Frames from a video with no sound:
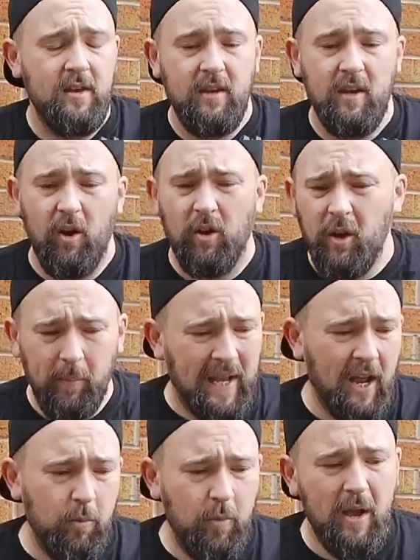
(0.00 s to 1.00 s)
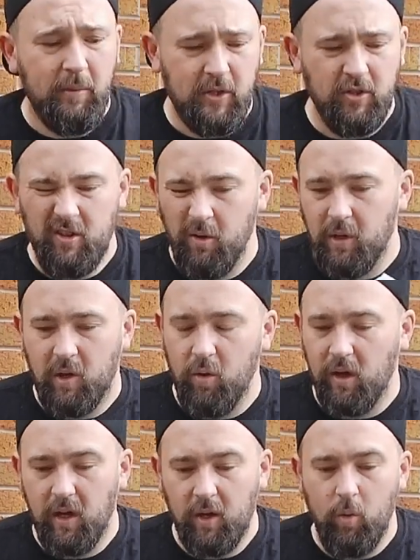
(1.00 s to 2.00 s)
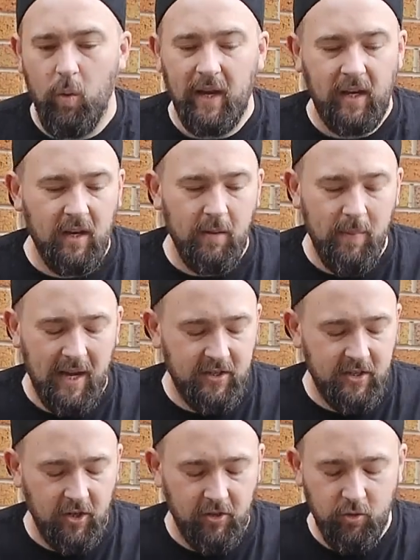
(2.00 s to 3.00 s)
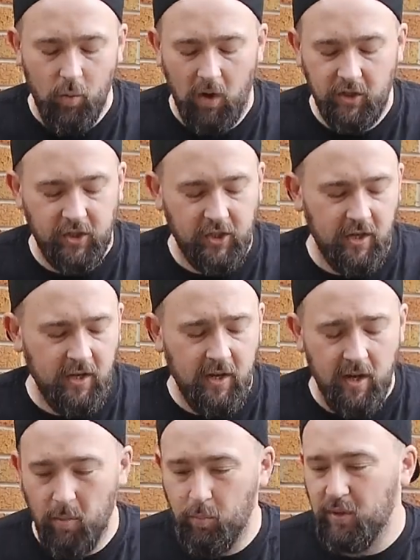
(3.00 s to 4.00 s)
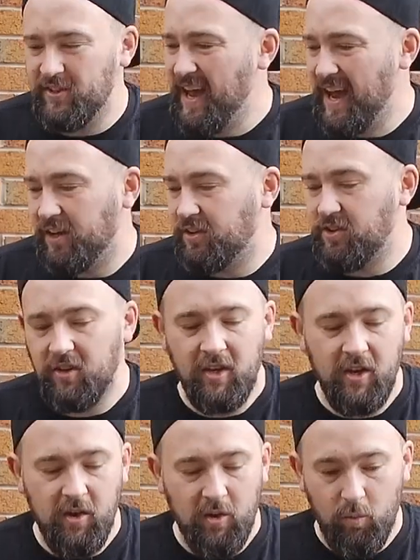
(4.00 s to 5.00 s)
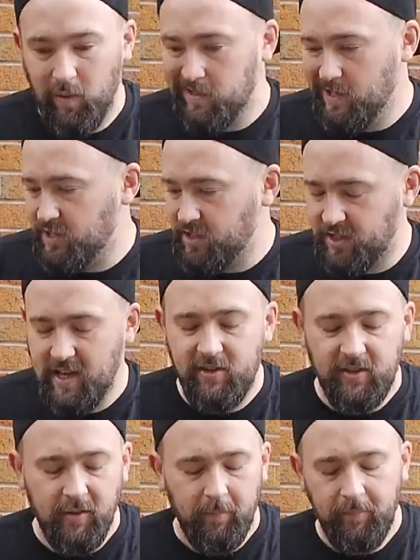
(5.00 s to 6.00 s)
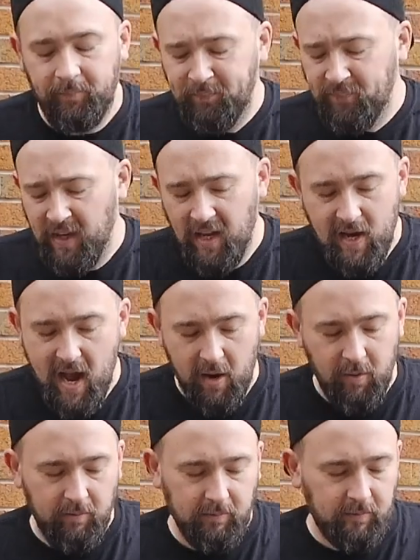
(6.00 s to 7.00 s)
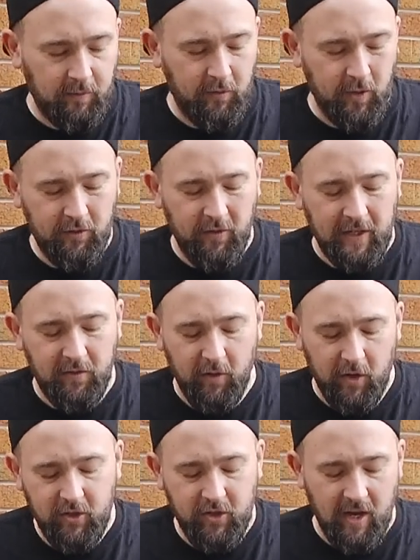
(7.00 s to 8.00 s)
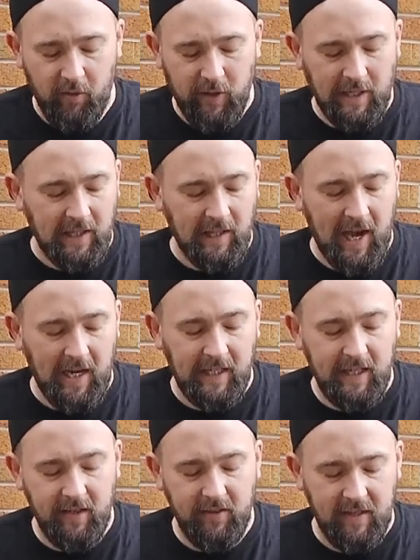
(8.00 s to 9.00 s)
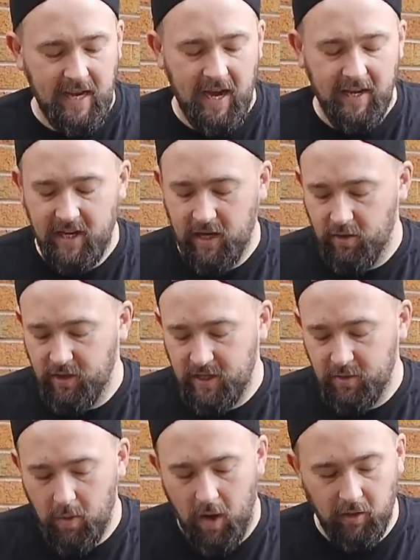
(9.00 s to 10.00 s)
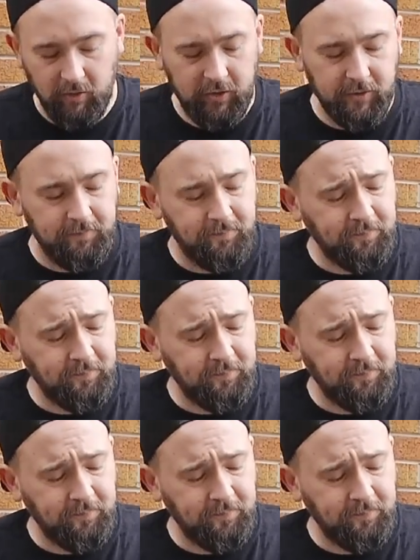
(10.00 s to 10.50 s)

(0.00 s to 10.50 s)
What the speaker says: you know, can we get away with just doing a quick maintenance wash and protect with this system. Now, first things first, I really like the idea of these bottles.